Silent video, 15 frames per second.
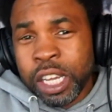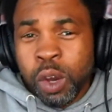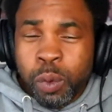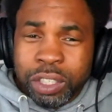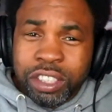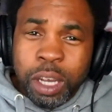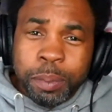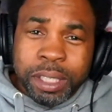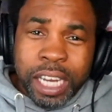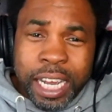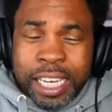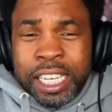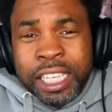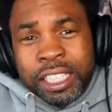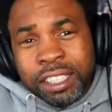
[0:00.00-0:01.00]
What's up,
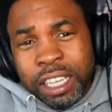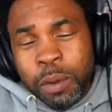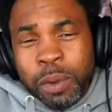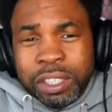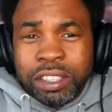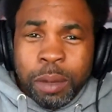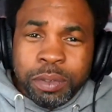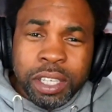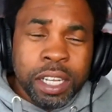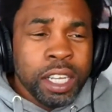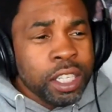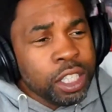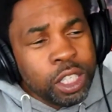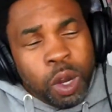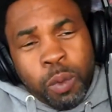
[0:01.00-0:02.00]
Dunn? Son, what's up, son?
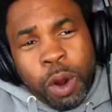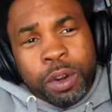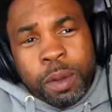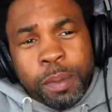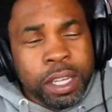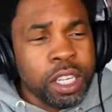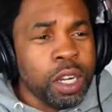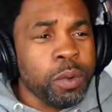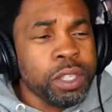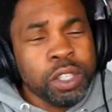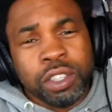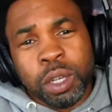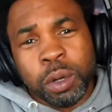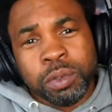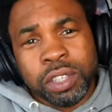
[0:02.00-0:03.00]
You know, where the you know, you
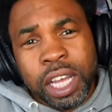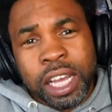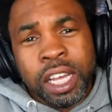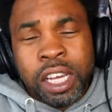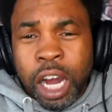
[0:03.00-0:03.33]
see what I'm saying?